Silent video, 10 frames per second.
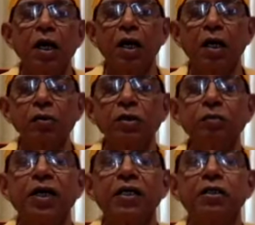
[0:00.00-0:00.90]
Allow the
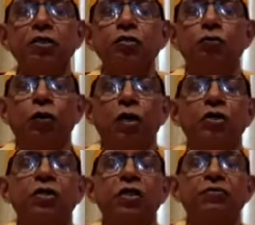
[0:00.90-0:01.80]
mind to
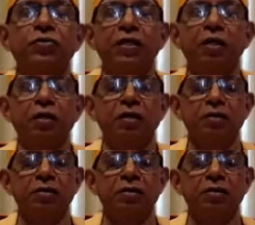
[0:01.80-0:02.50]
wander freely.